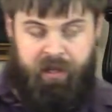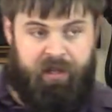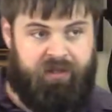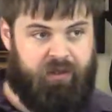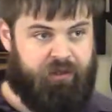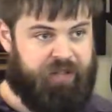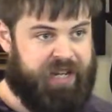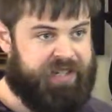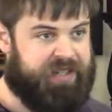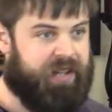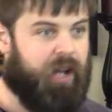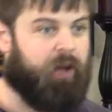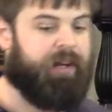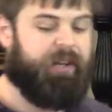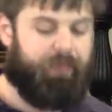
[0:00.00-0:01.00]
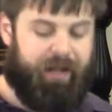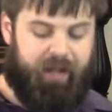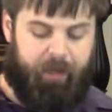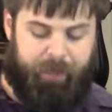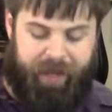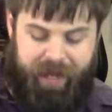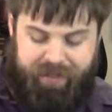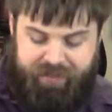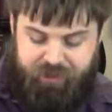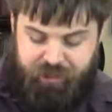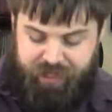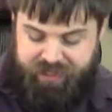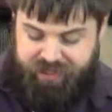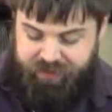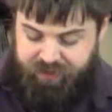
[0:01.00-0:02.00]
So, Jason already read our passage,
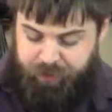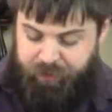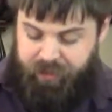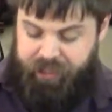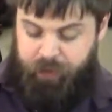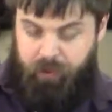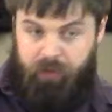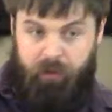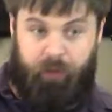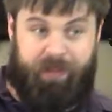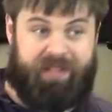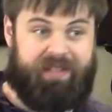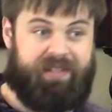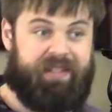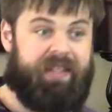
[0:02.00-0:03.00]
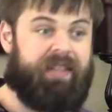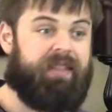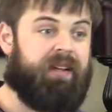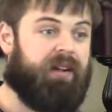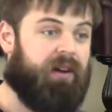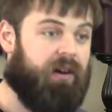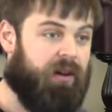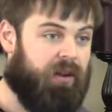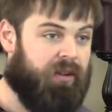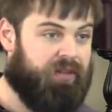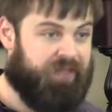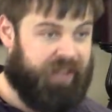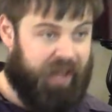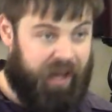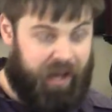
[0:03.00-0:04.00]
and it's a familiar one where we see the call
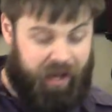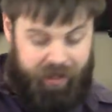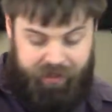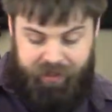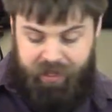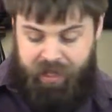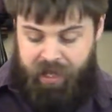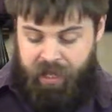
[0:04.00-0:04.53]
of God